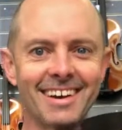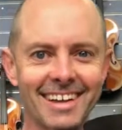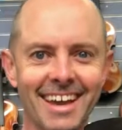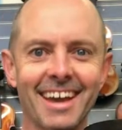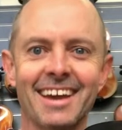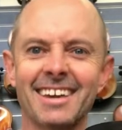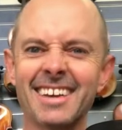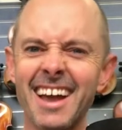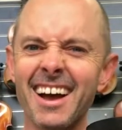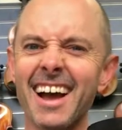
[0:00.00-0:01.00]
Okay,
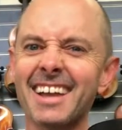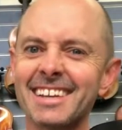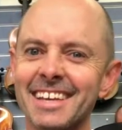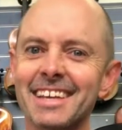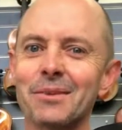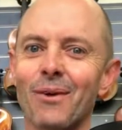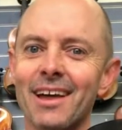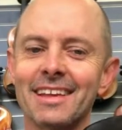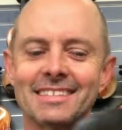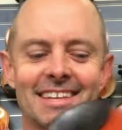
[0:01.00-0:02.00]
yeah, I can hear why
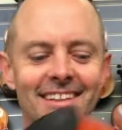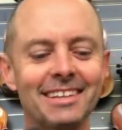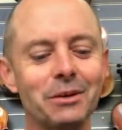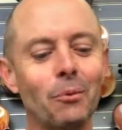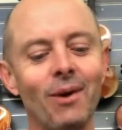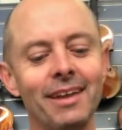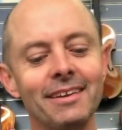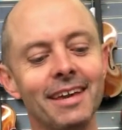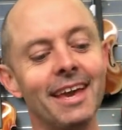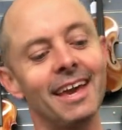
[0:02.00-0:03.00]
that's a Gliga 1.
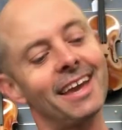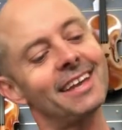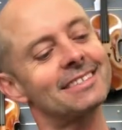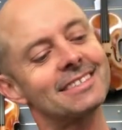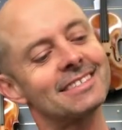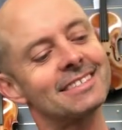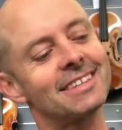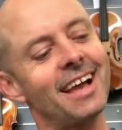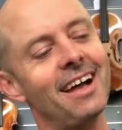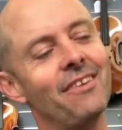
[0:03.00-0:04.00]
It's
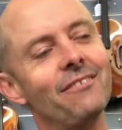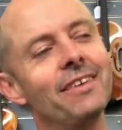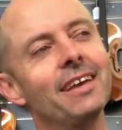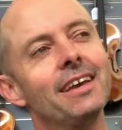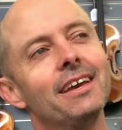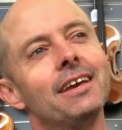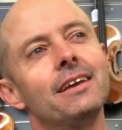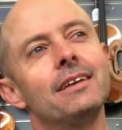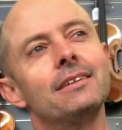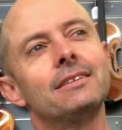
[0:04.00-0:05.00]

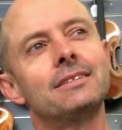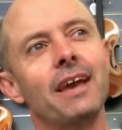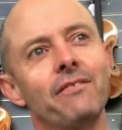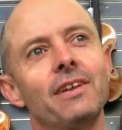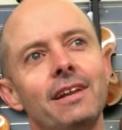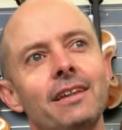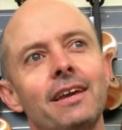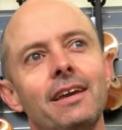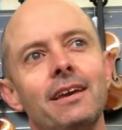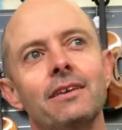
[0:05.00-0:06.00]

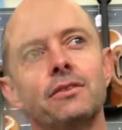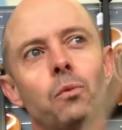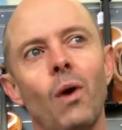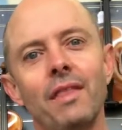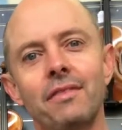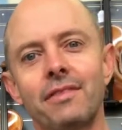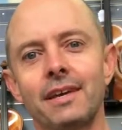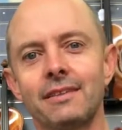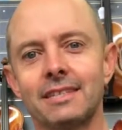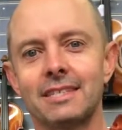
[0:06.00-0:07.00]
definitely the one thing
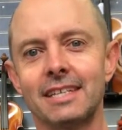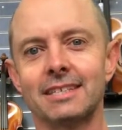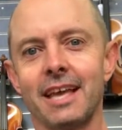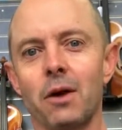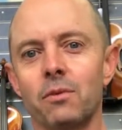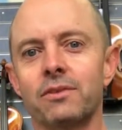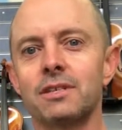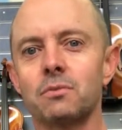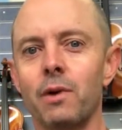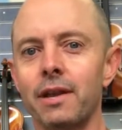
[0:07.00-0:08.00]
that sticks out with
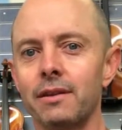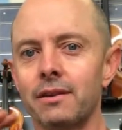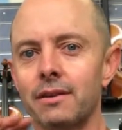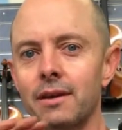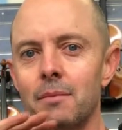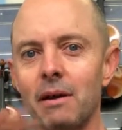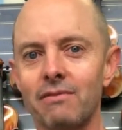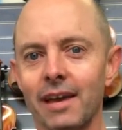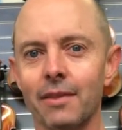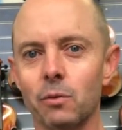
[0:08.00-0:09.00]
this one above the
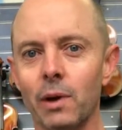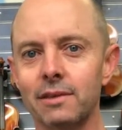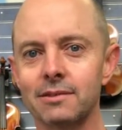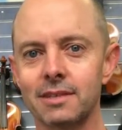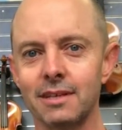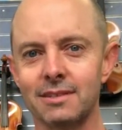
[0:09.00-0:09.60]
other ones is